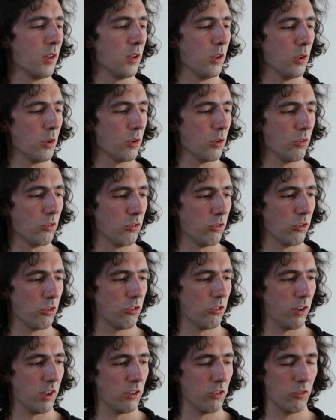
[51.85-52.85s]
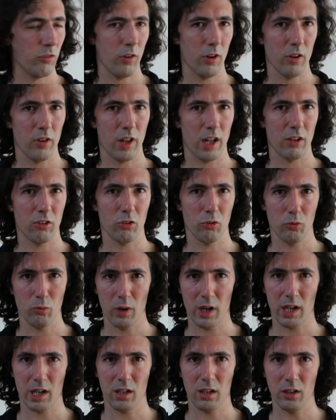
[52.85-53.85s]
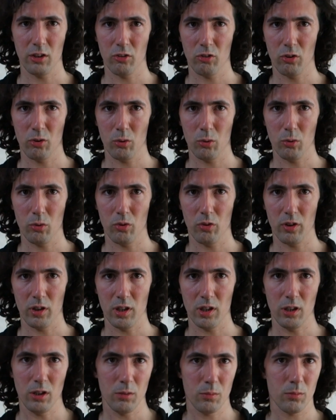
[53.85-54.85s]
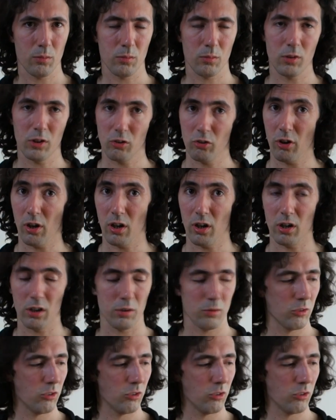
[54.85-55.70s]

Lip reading: you can just transfer that directly to the guitar,